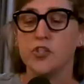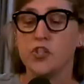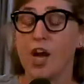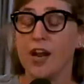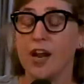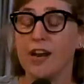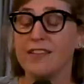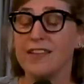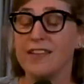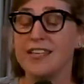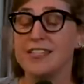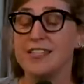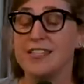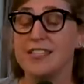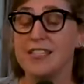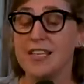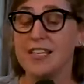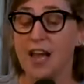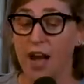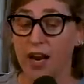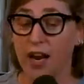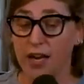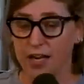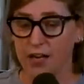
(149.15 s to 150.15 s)
Jonathan is
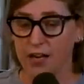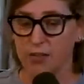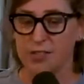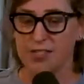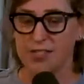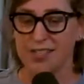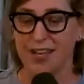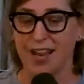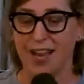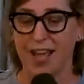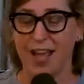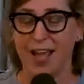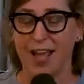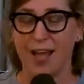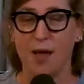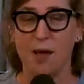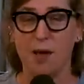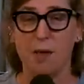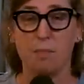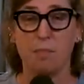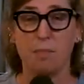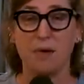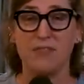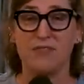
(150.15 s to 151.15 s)
not here
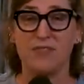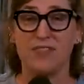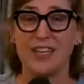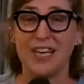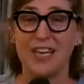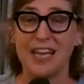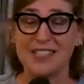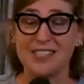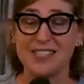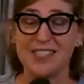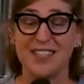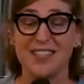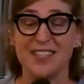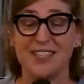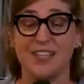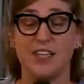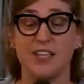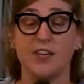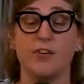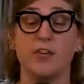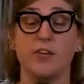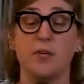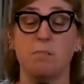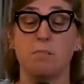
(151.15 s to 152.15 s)
today, but Vanessa is
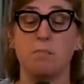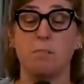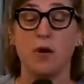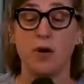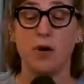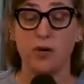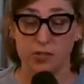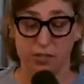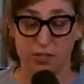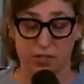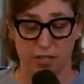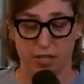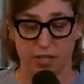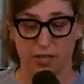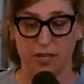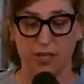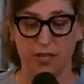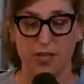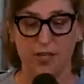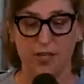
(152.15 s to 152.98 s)
here in person.